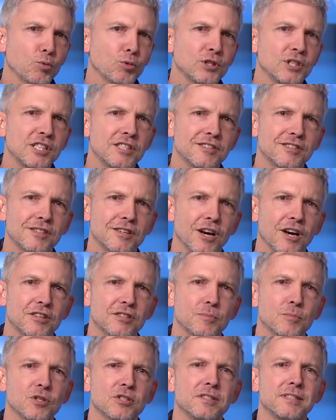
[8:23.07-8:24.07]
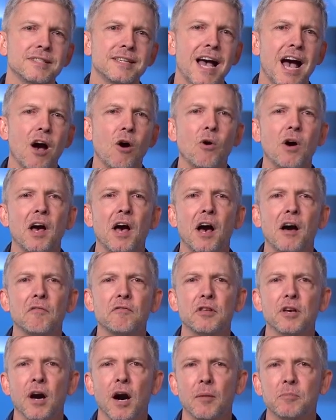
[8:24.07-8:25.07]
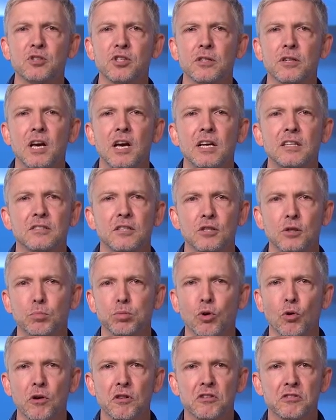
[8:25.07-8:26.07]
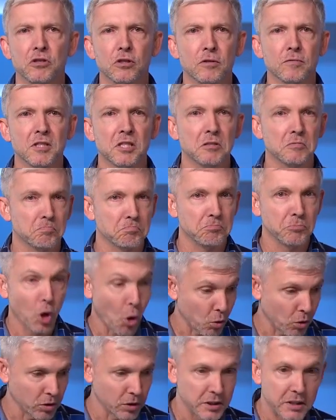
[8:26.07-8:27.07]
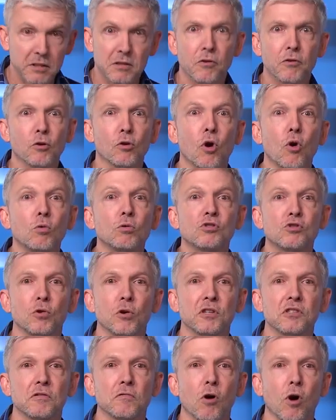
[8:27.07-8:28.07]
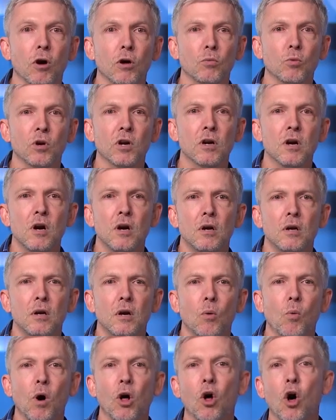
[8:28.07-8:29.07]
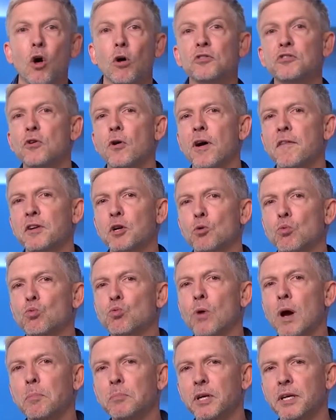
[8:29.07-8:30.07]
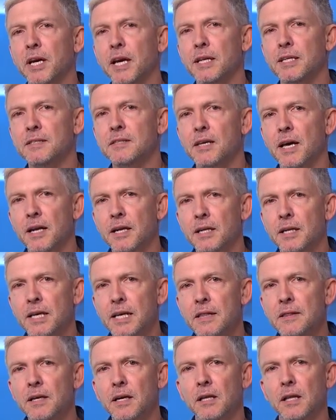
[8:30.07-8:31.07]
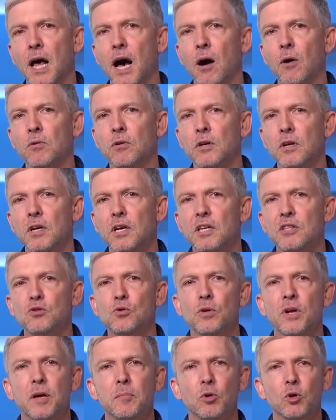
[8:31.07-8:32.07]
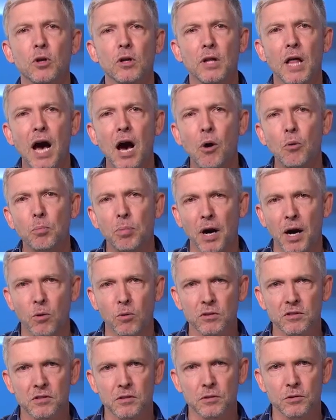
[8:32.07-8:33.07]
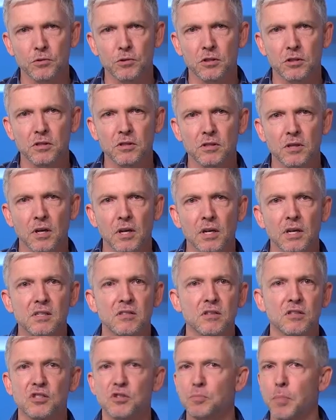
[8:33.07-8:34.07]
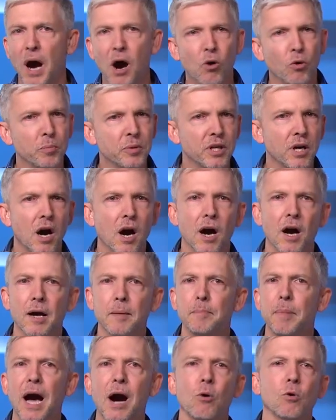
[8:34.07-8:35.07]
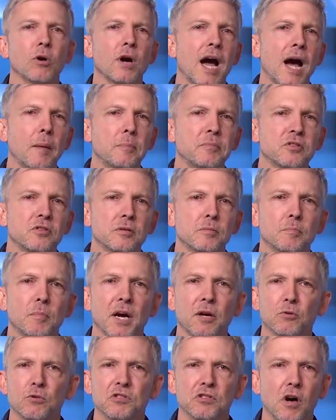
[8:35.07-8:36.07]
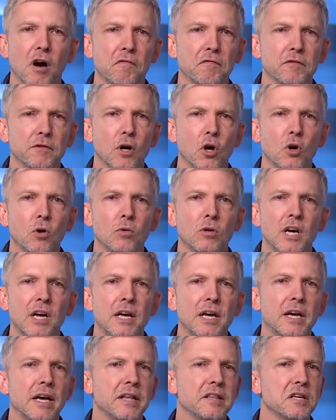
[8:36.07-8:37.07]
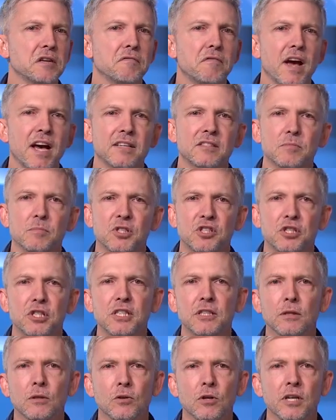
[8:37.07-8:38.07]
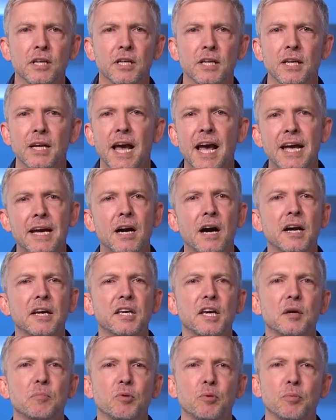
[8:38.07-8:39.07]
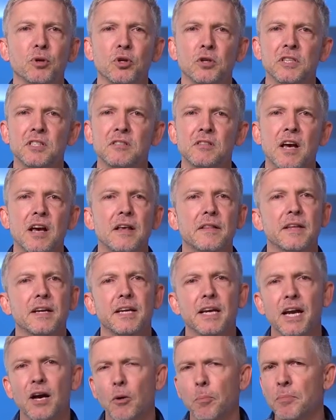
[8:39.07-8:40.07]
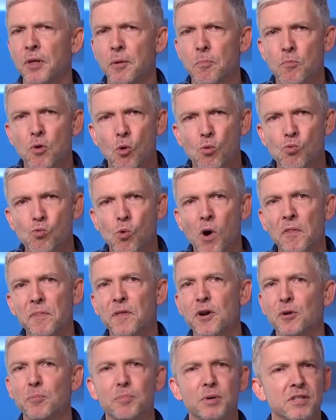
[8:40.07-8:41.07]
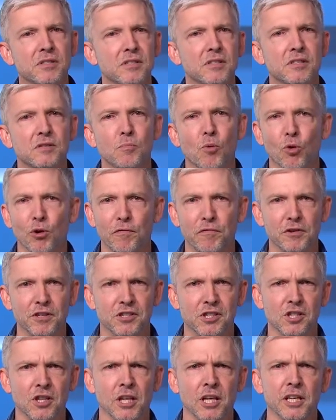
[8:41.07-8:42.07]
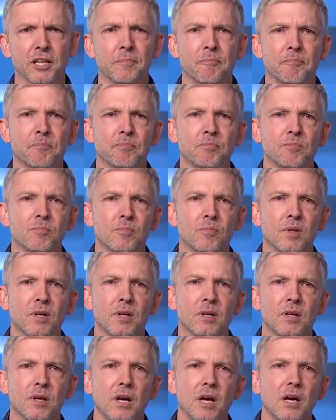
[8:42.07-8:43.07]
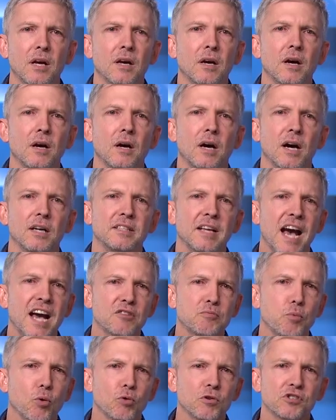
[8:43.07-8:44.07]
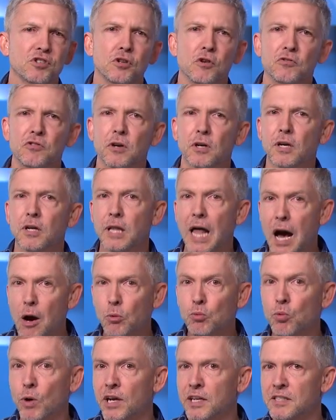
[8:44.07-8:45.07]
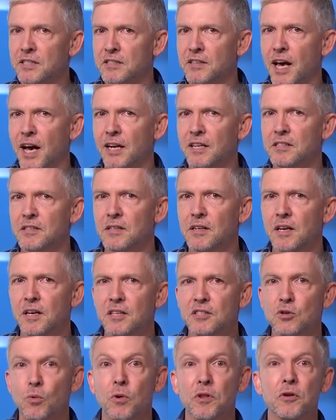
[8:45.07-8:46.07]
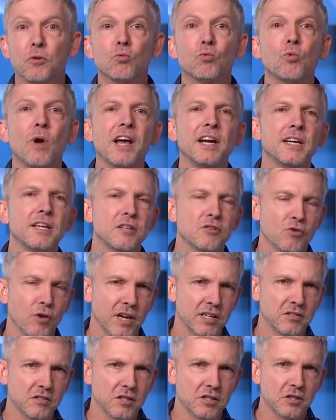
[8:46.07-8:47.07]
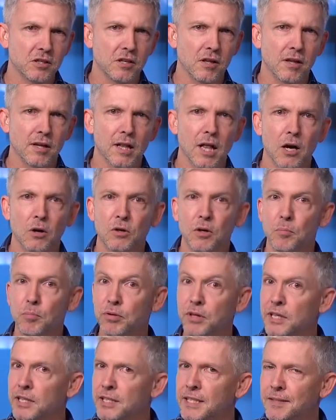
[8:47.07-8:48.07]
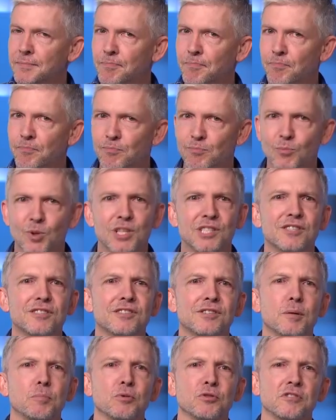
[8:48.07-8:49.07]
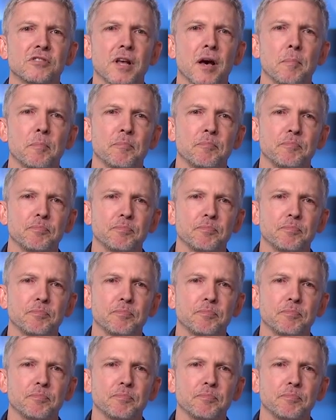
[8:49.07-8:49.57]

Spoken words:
release, customers now have the option to deploy the service locally to their own choice of hardware, while also having a replicated tenant in the cloud to enable cloud-powered solutions such as Power BI, Power Apps, Microsoft Flow, and the advanced machine learning and AI capabilities that can help them run their business more efficiently. A dashboard shows their cloud-ready status, so when they're ready to transition to the cloud completely, it's a simple step.